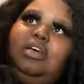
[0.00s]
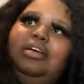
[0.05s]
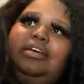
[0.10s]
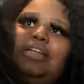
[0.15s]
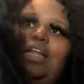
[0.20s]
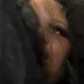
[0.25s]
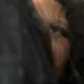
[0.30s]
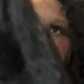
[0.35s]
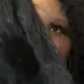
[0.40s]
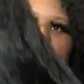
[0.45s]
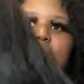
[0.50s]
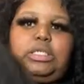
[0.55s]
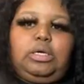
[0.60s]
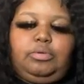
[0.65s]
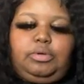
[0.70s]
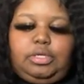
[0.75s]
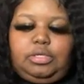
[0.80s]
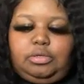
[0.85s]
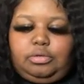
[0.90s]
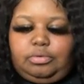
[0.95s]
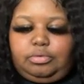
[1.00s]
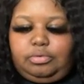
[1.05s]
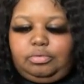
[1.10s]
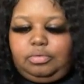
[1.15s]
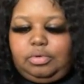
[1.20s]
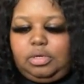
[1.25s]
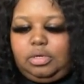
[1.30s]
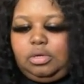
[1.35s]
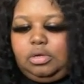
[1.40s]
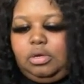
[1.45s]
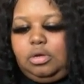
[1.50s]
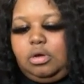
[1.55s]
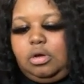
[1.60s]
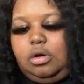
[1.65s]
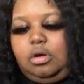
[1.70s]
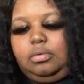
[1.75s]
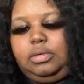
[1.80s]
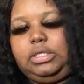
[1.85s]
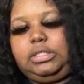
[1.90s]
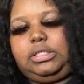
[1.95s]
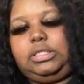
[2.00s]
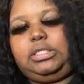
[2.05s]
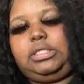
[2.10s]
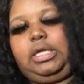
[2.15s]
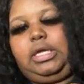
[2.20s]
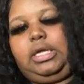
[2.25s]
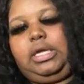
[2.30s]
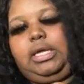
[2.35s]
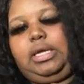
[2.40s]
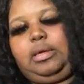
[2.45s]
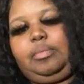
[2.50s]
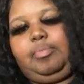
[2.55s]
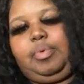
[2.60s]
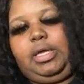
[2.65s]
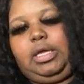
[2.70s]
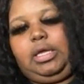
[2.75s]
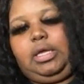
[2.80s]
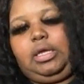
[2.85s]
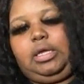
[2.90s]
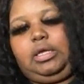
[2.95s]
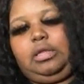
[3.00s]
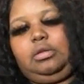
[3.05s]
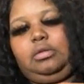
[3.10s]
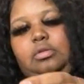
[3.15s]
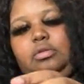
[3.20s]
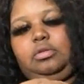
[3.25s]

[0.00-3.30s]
Like, it's so cute. This is the headband.